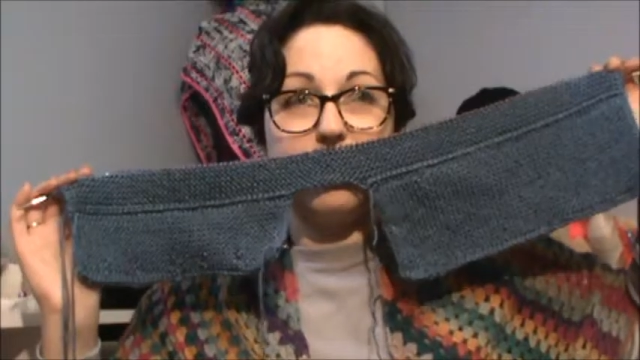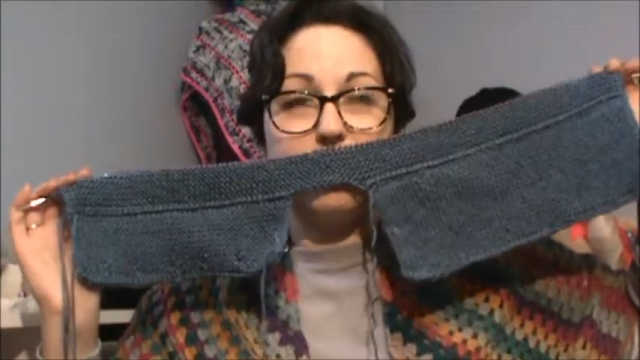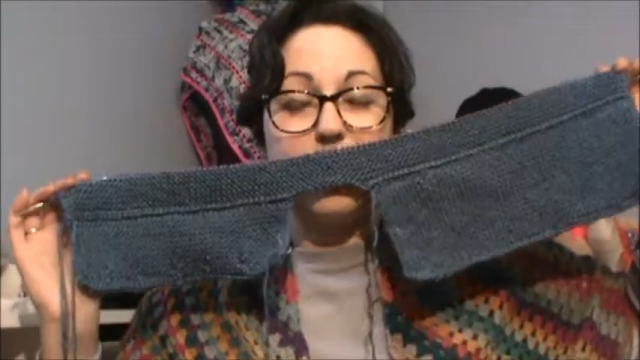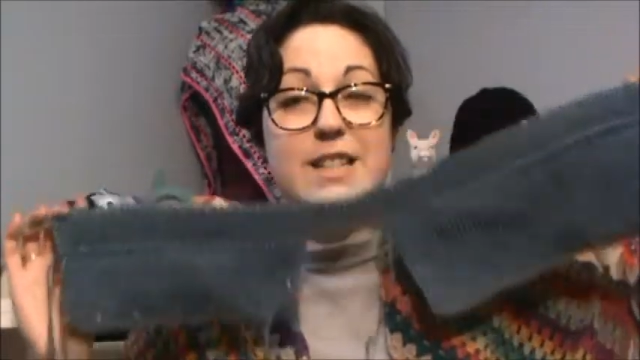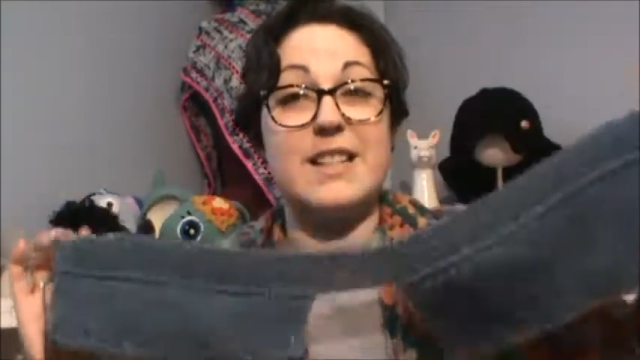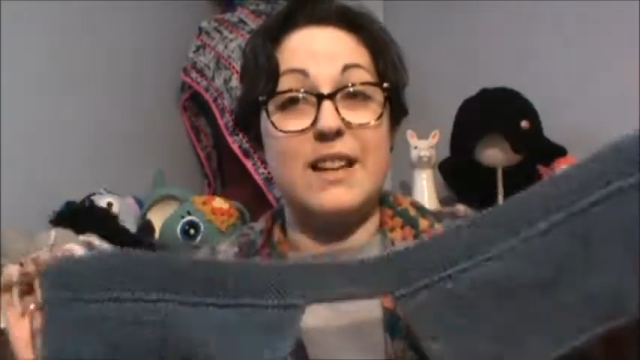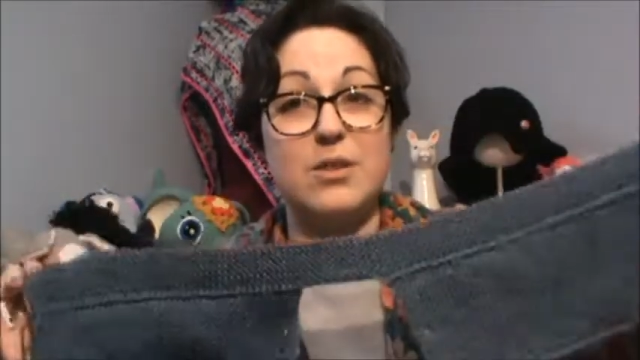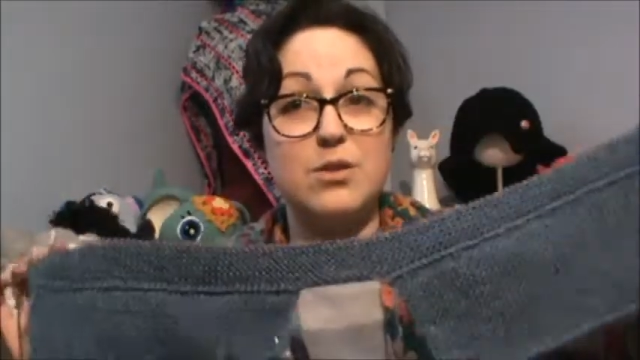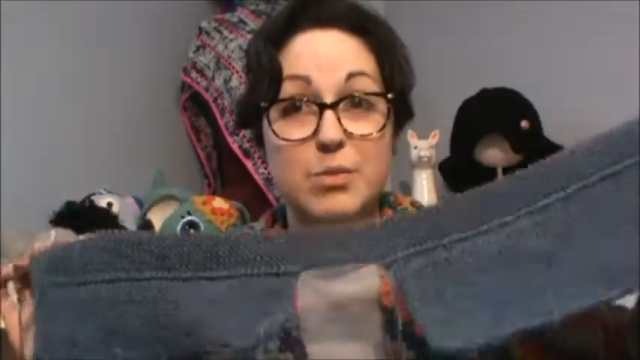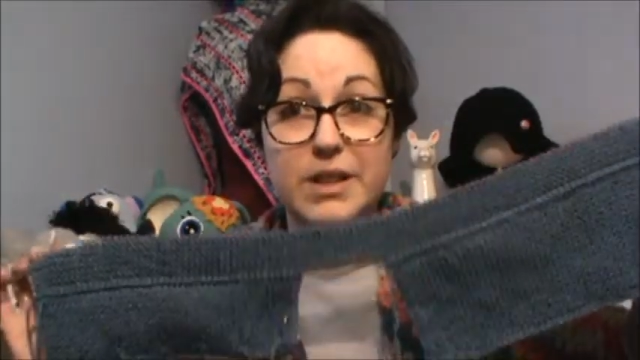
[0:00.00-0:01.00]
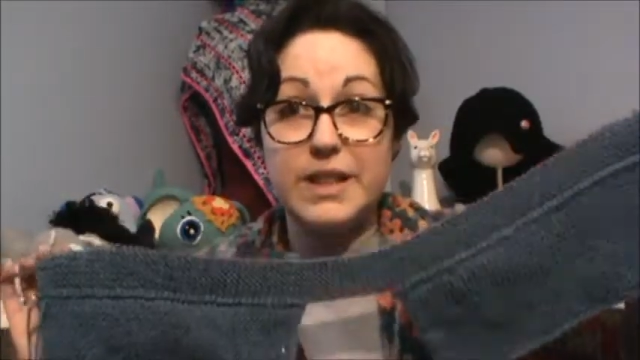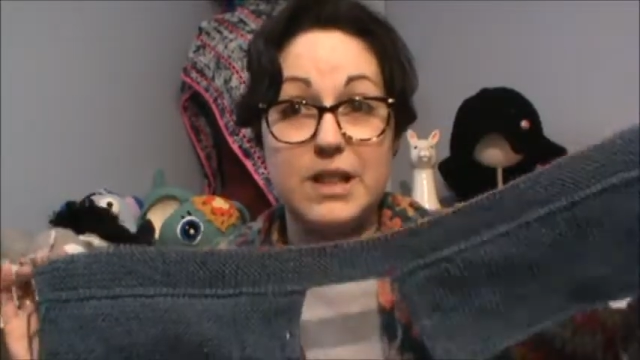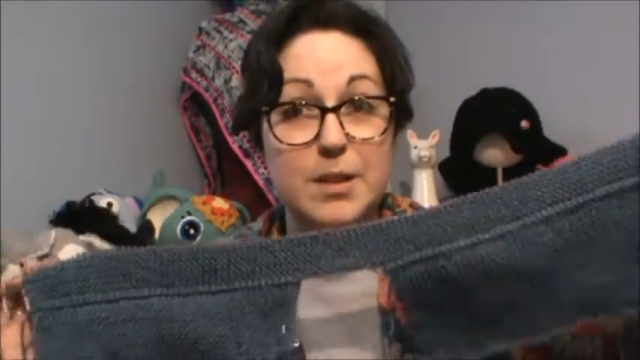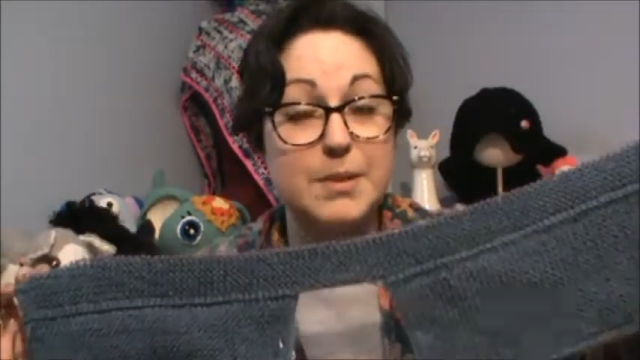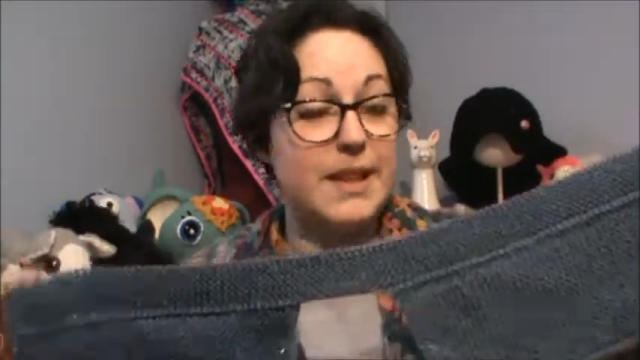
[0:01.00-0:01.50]
Which sounds really
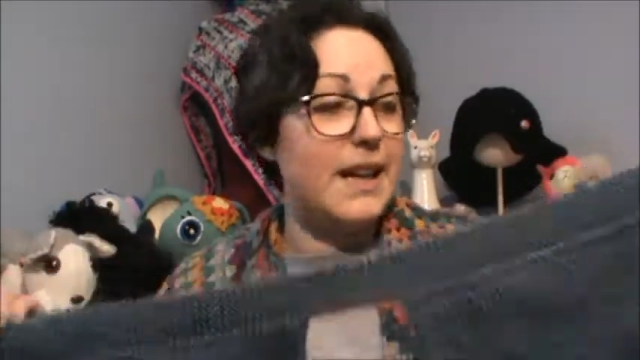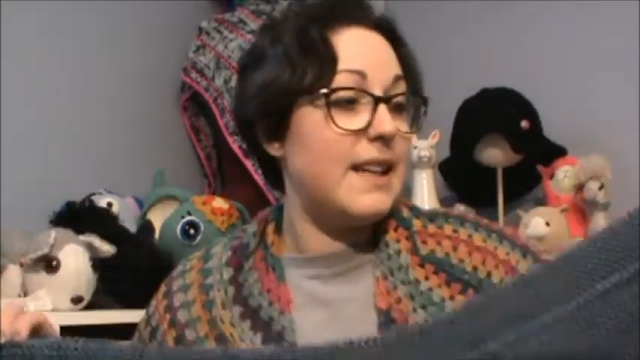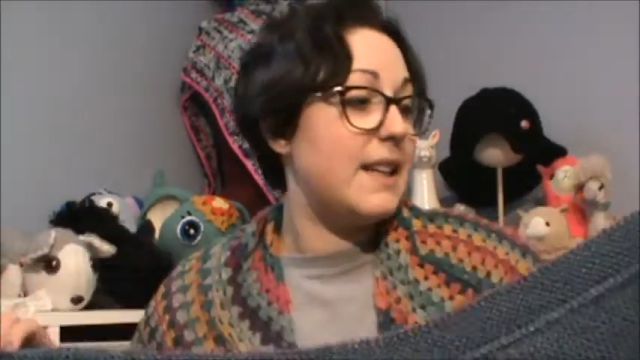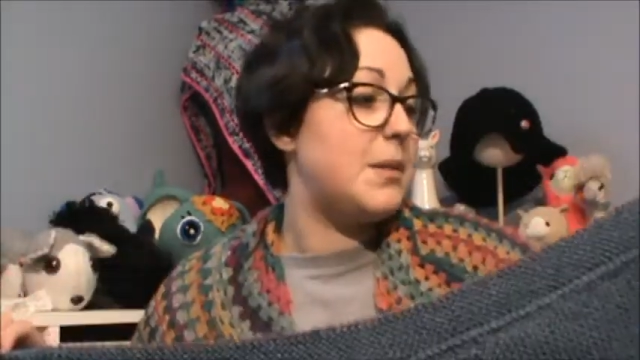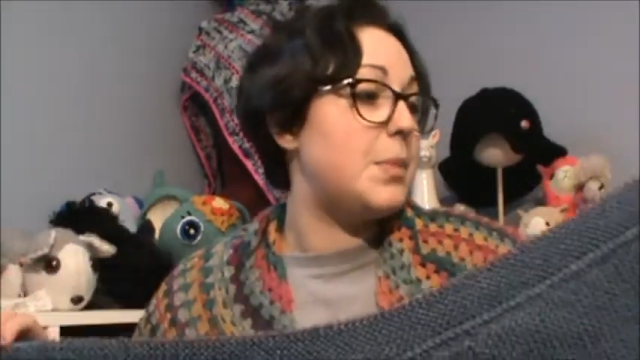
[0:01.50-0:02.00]
complicated,